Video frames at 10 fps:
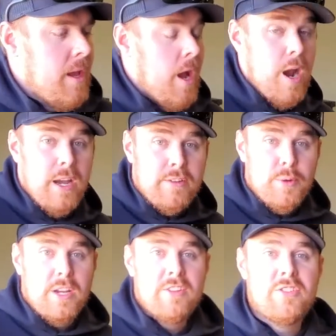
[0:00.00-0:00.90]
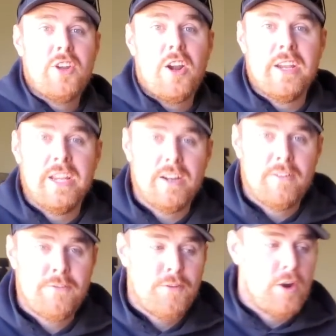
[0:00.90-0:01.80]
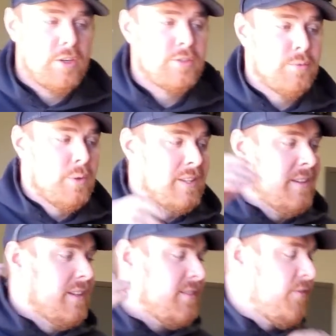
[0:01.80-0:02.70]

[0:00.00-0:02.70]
All right, so we're gonna start here first with this